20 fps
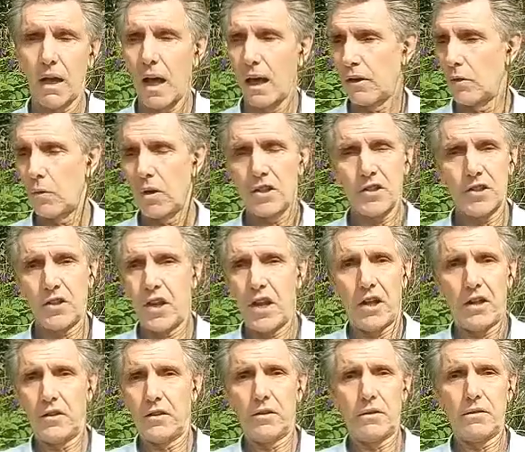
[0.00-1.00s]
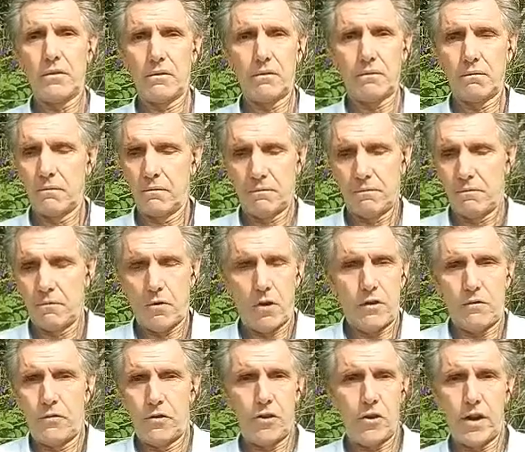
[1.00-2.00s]
otherwise in health,
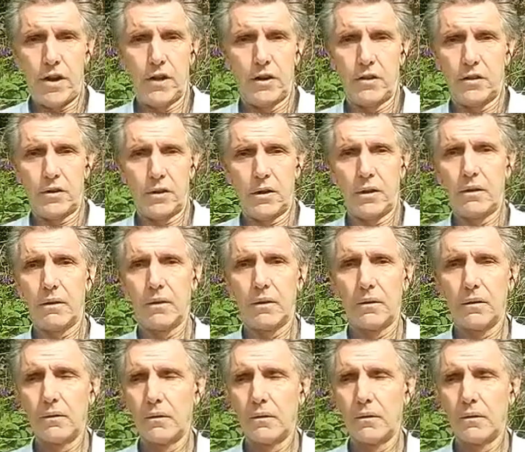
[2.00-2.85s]
very, very healthy,